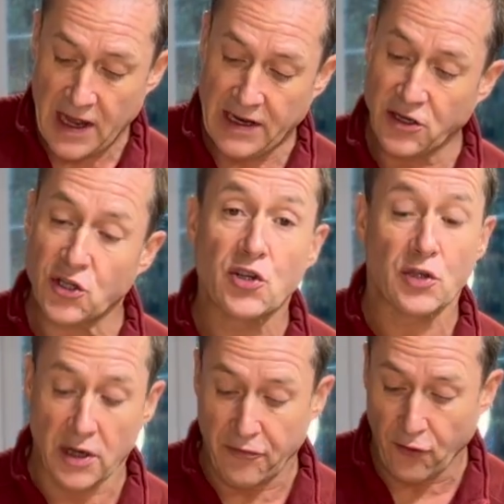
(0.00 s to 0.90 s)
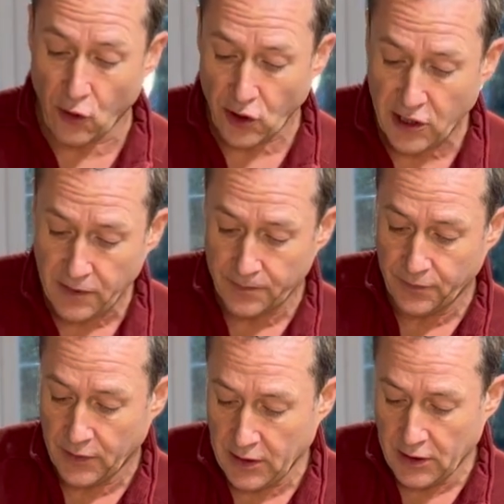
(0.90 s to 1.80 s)
Then just using a fork,
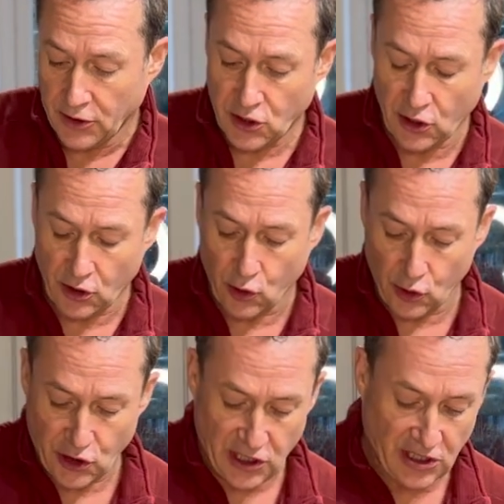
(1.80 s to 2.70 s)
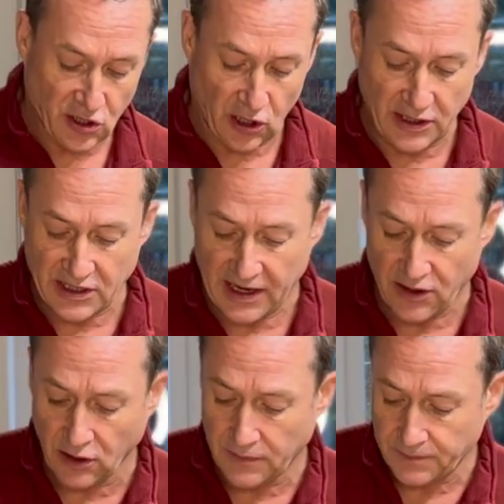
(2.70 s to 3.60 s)
just going to crush these all in
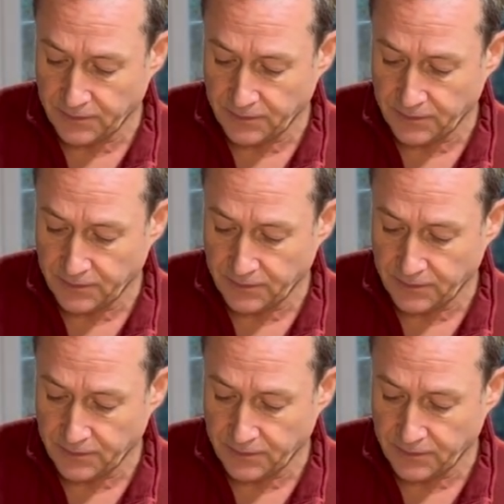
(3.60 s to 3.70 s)
together.